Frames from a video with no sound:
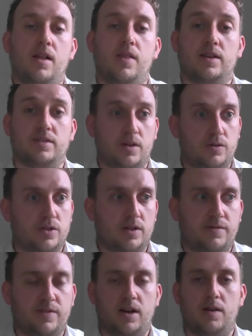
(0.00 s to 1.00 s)
their social
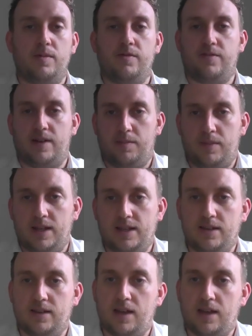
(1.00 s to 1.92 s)
environment, family,